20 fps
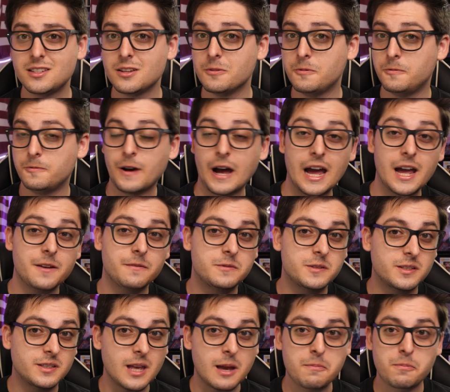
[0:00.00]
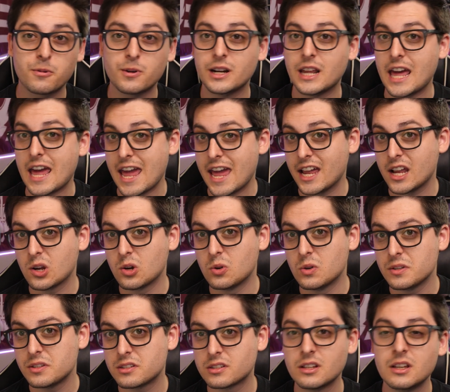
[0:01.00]
to 5 separate
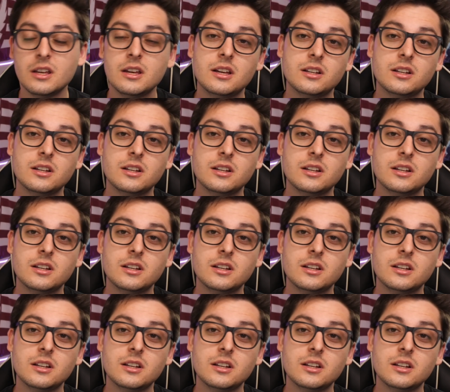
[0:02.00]
angles